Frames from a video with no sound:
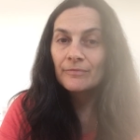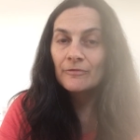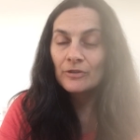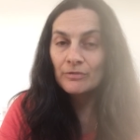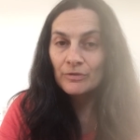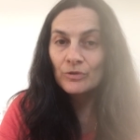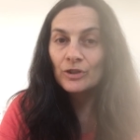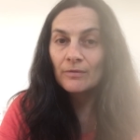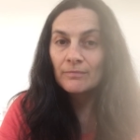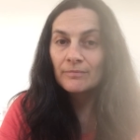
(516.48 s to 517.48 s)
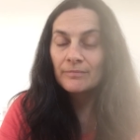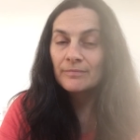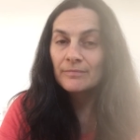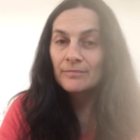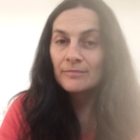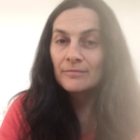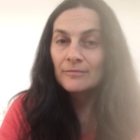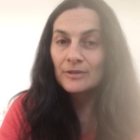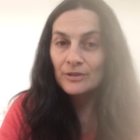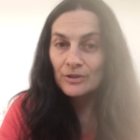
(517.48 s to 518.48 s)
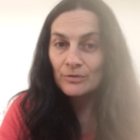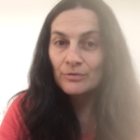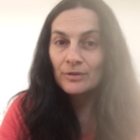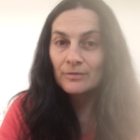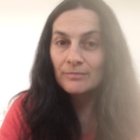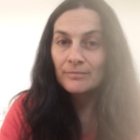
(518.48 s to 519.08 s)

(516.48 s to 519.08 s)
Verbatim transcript: for the future, for the children,